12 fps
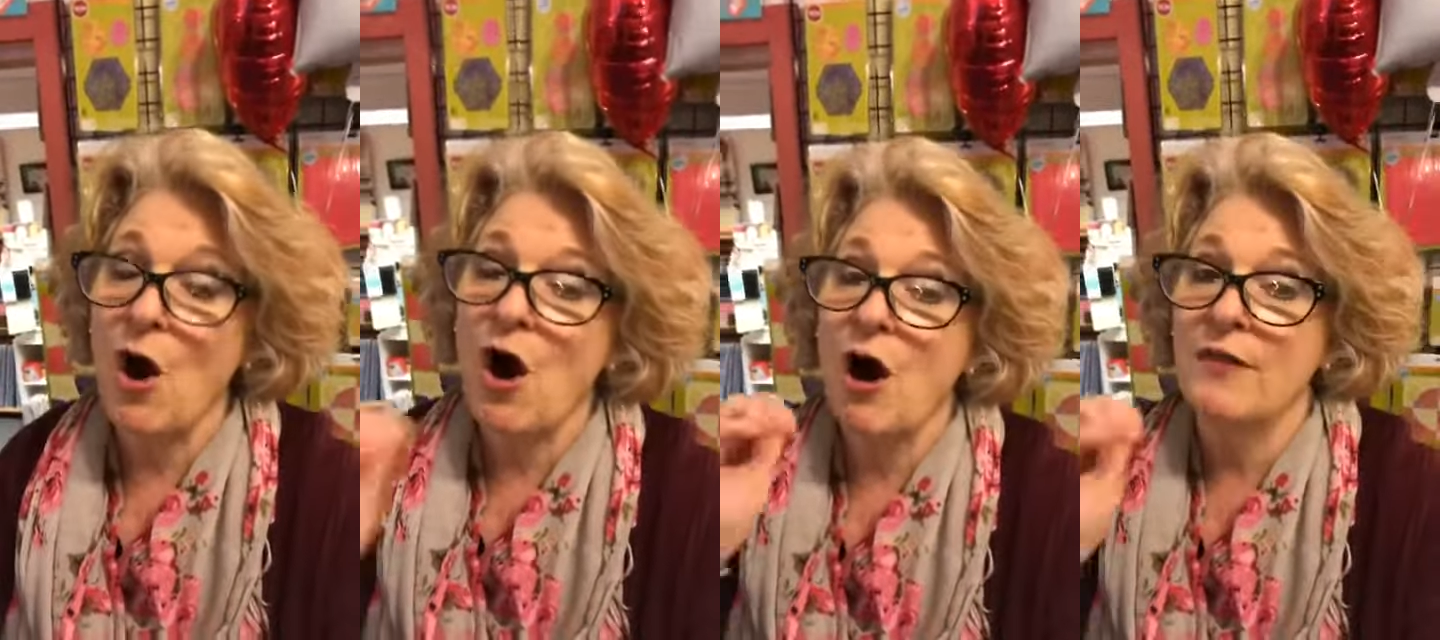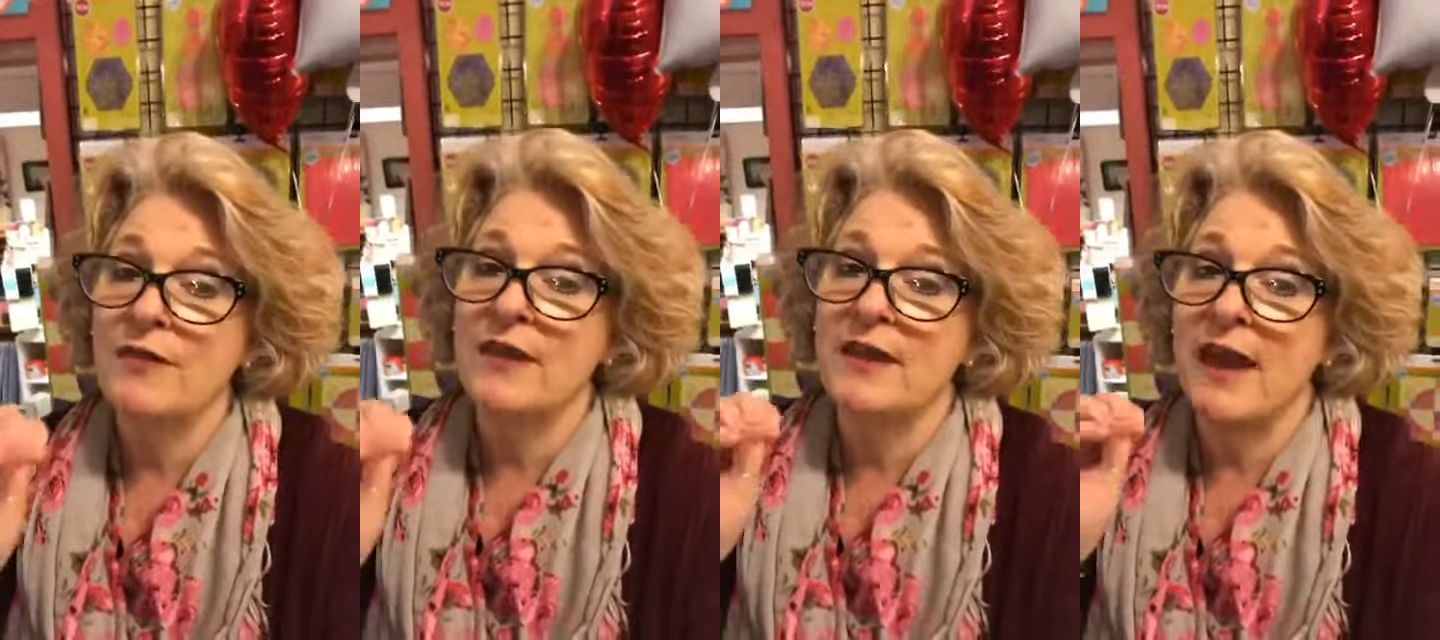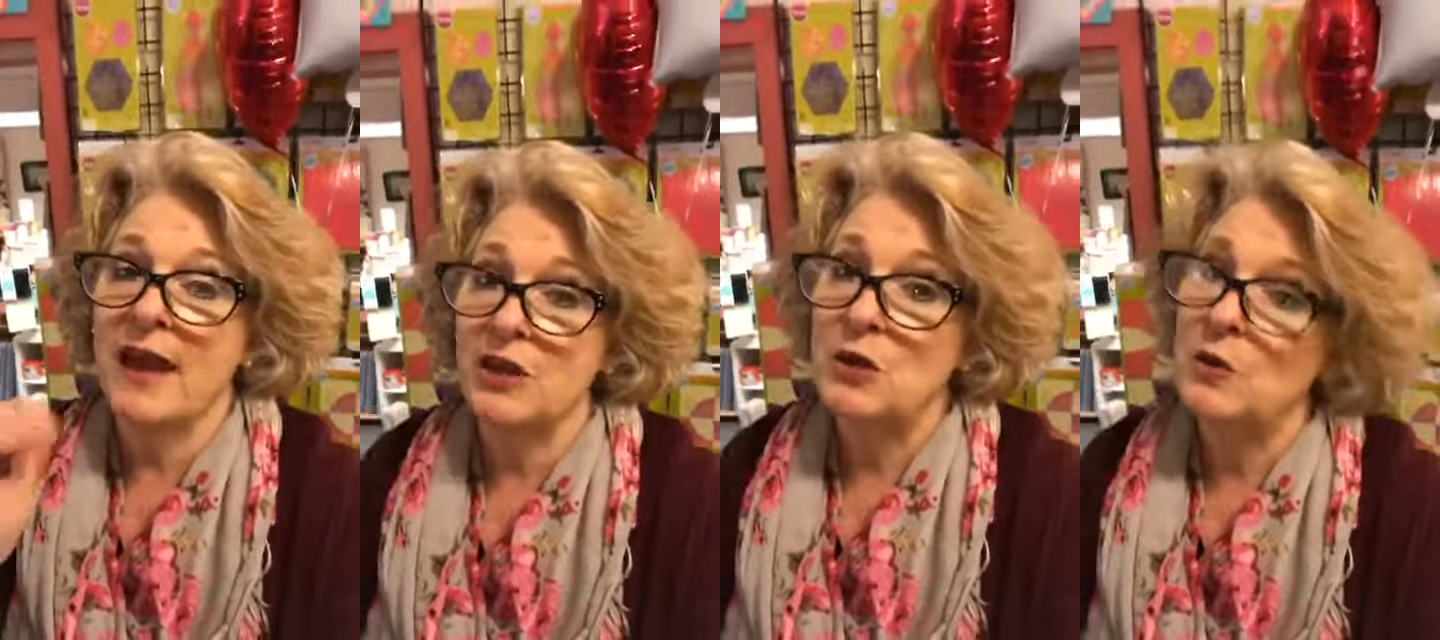on the
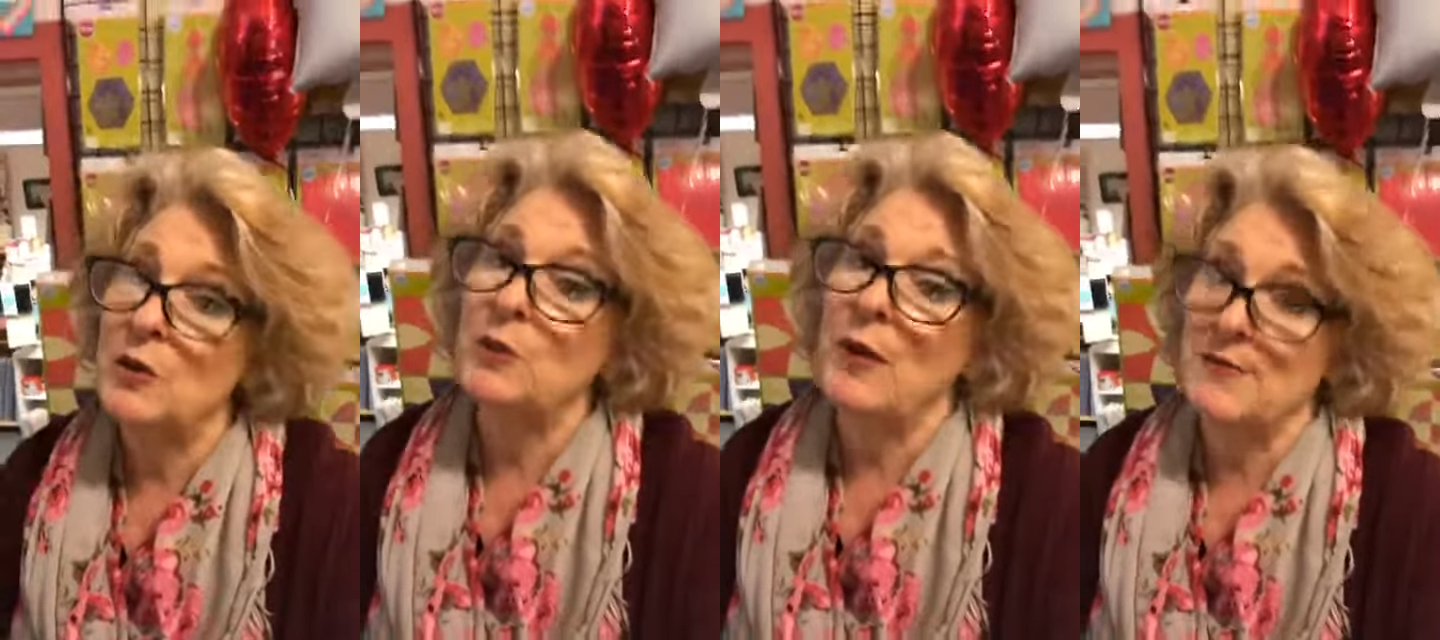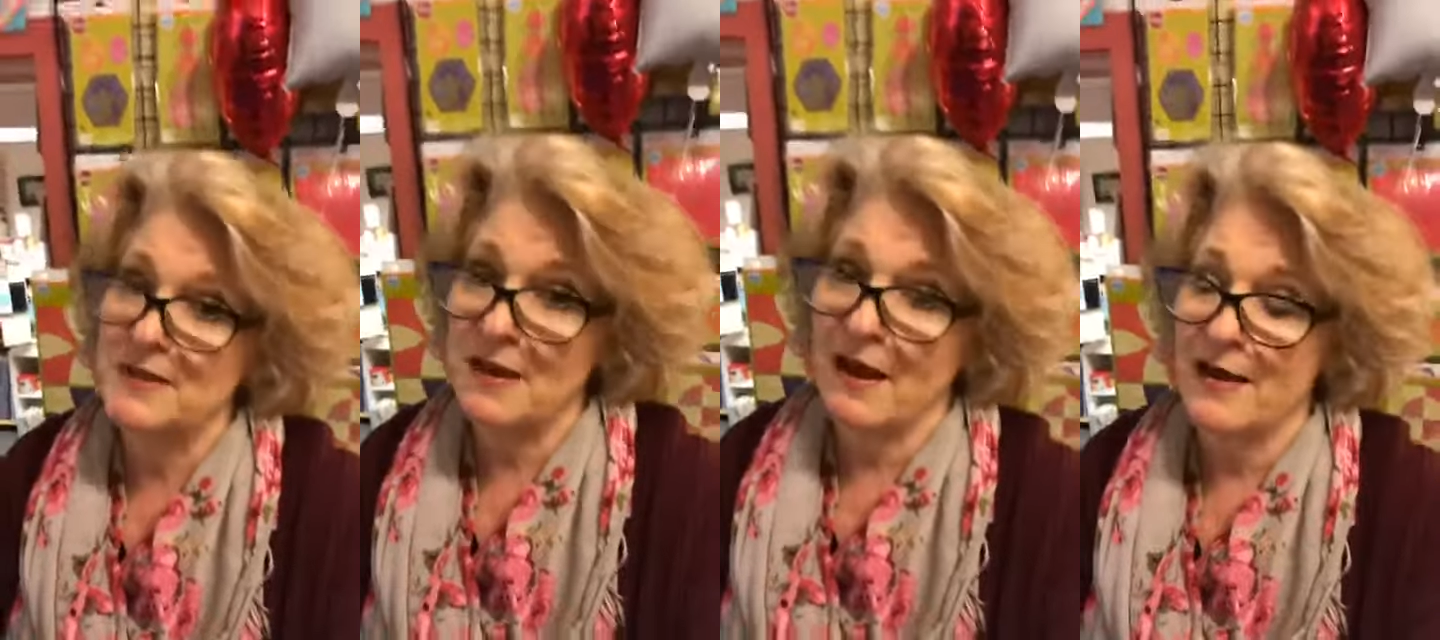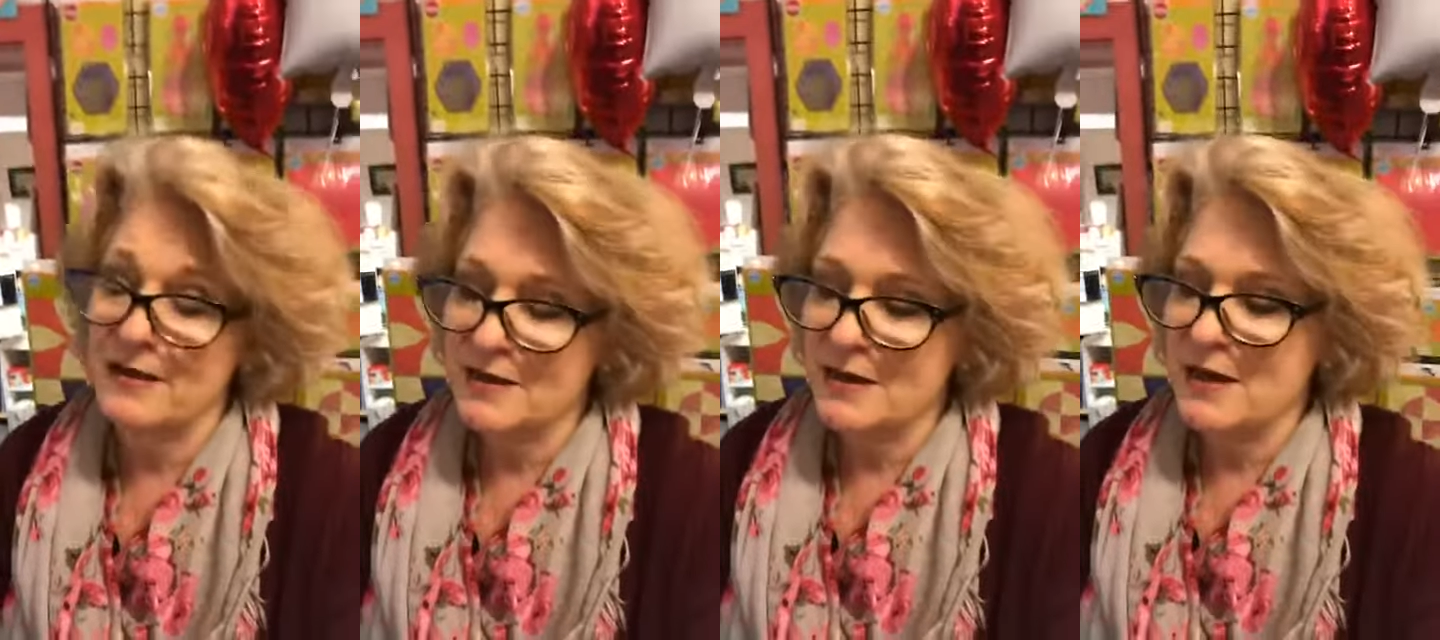AccuQuilt website.